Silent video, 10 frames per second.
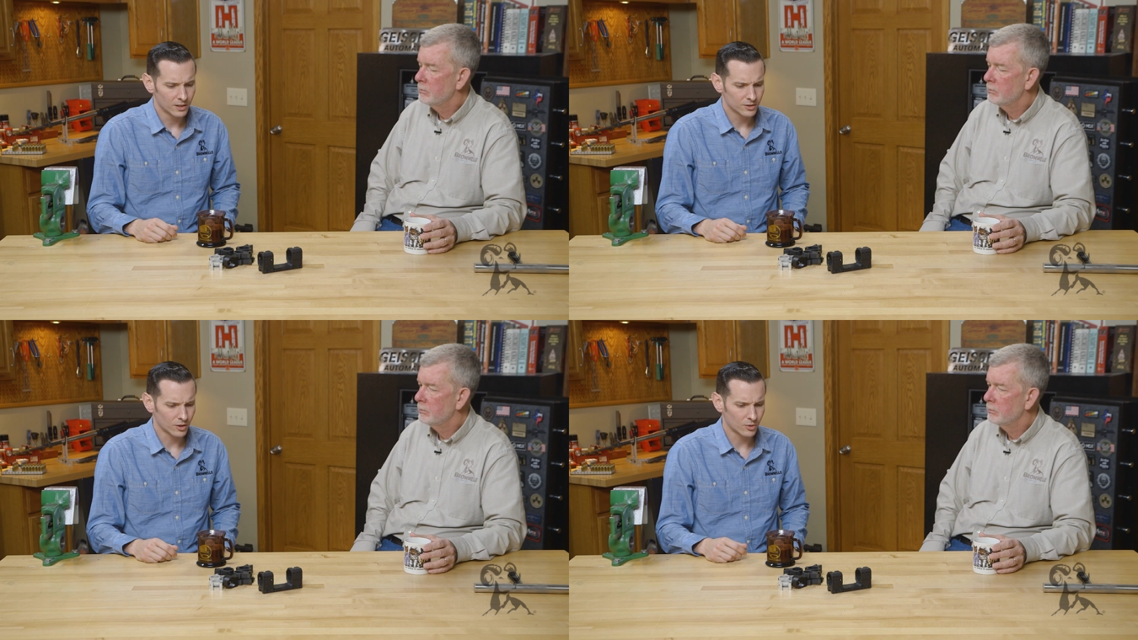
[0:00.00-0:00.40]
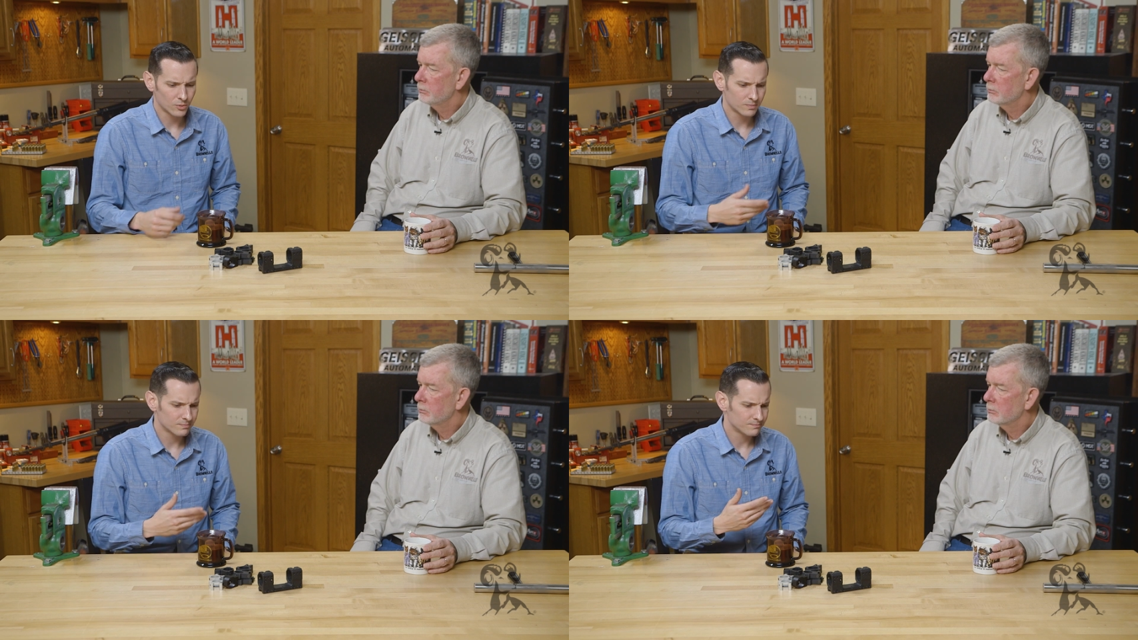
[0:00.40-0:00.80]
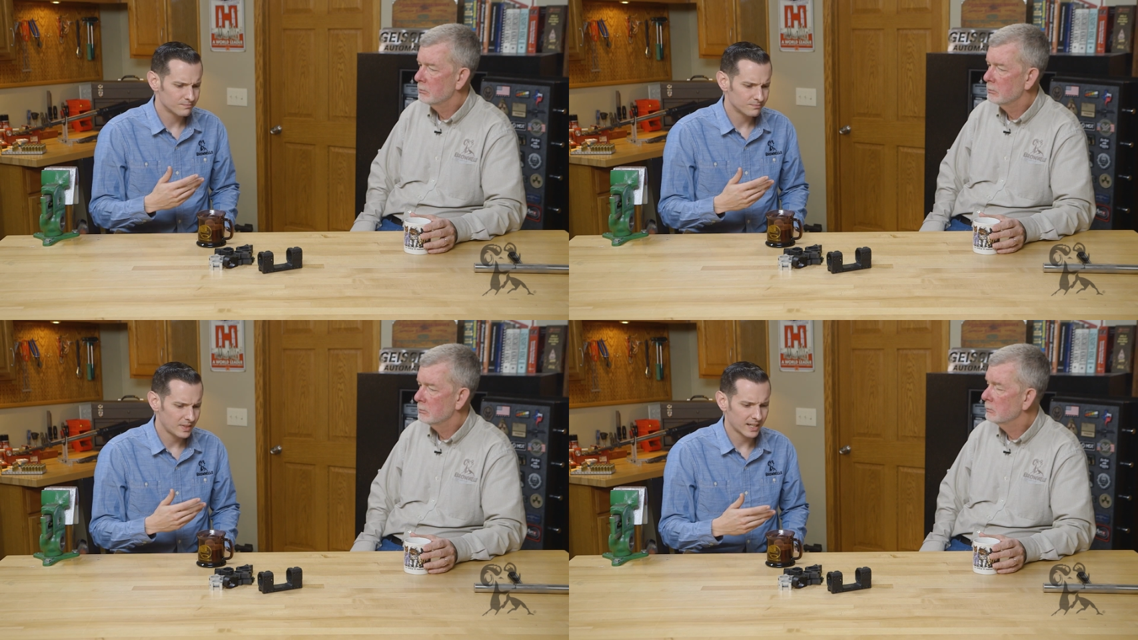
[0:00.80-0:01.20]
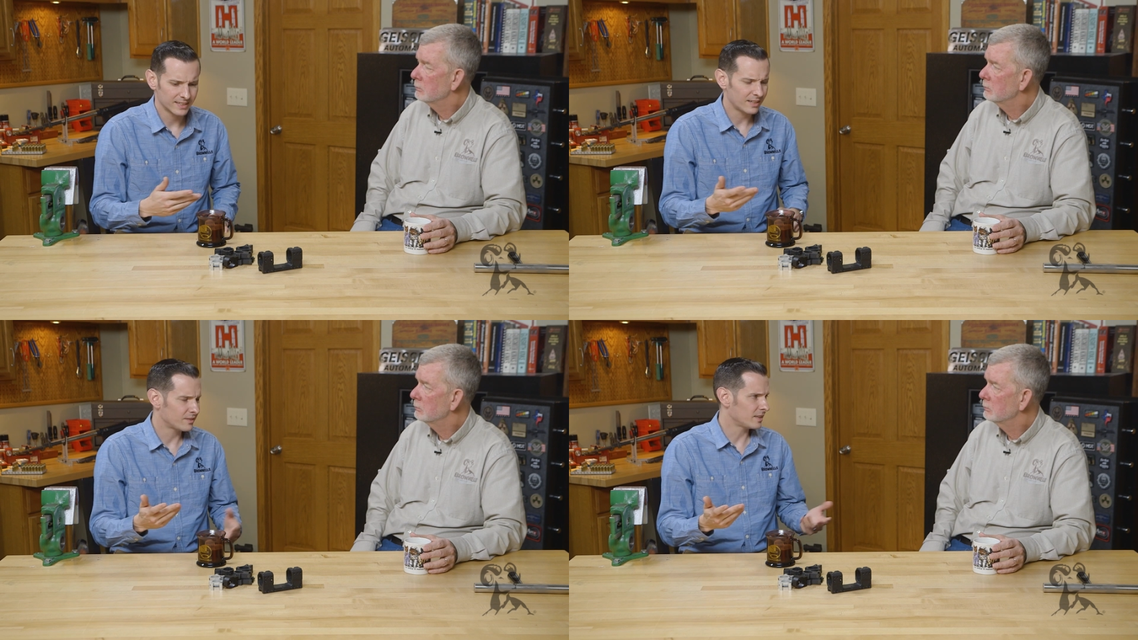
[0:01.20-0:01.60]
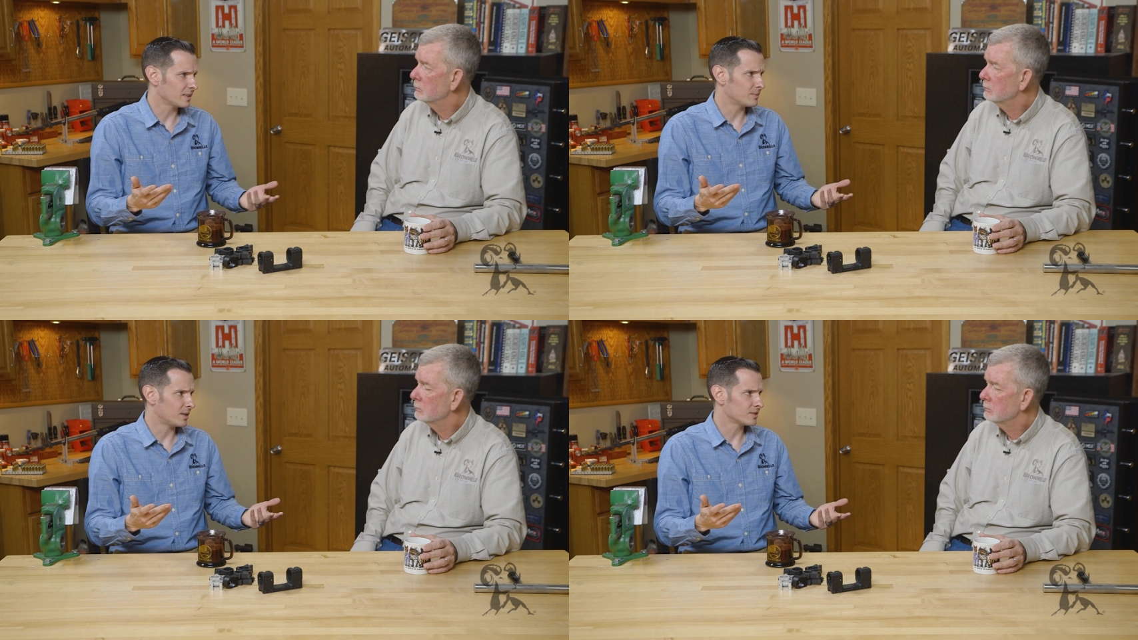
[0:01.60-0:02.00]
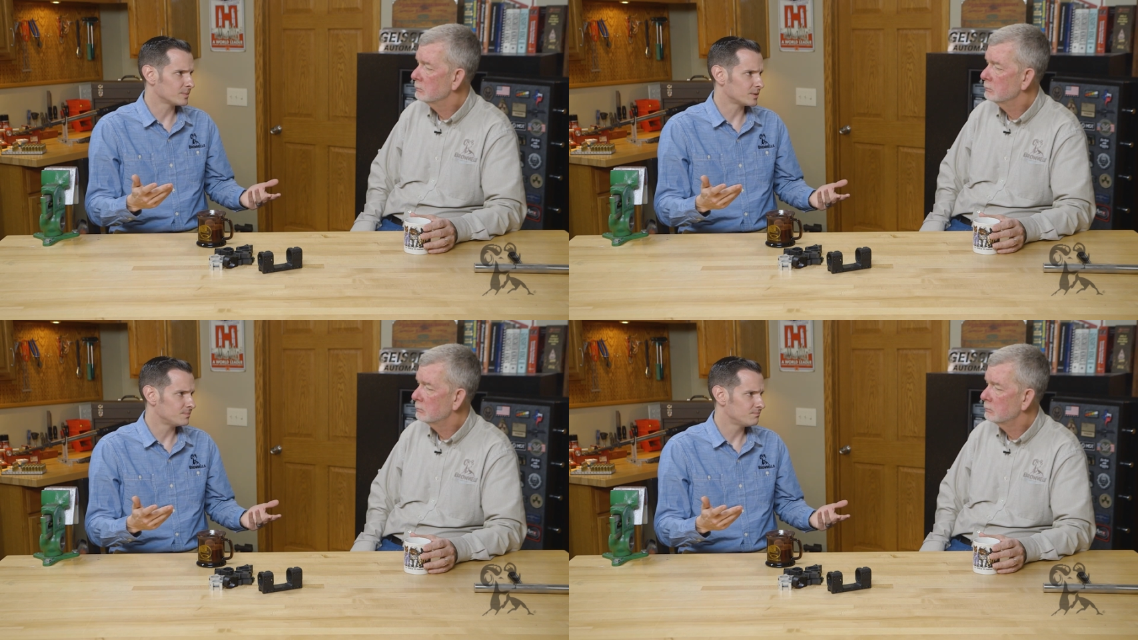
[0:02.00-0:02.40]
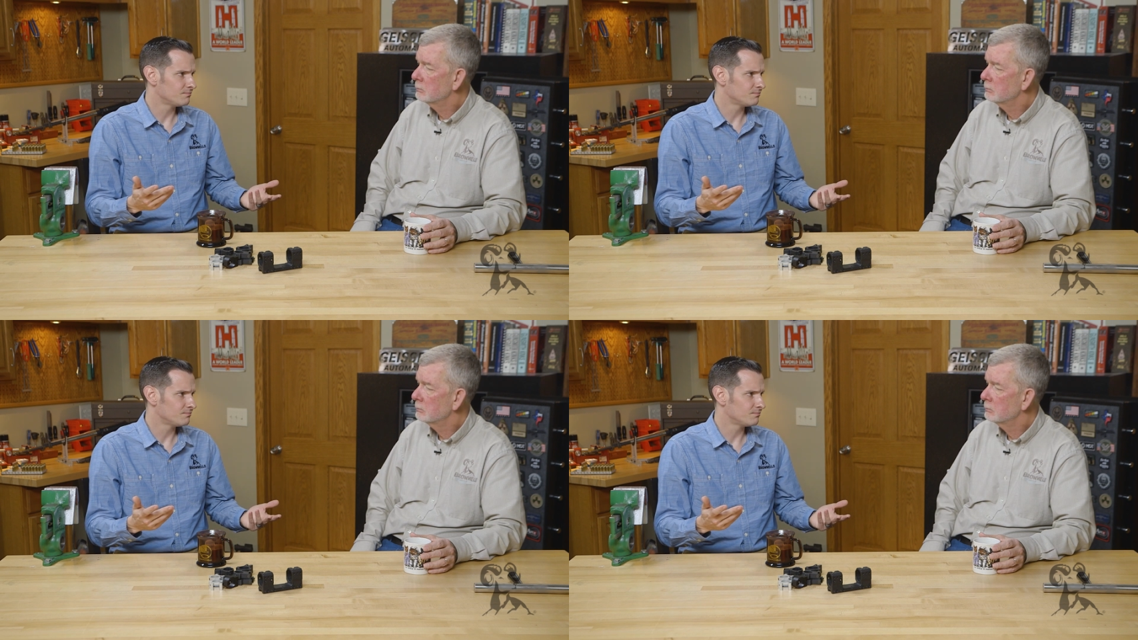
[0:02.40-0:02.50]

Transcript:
Speaker 1: So, yeah, definitely plausible.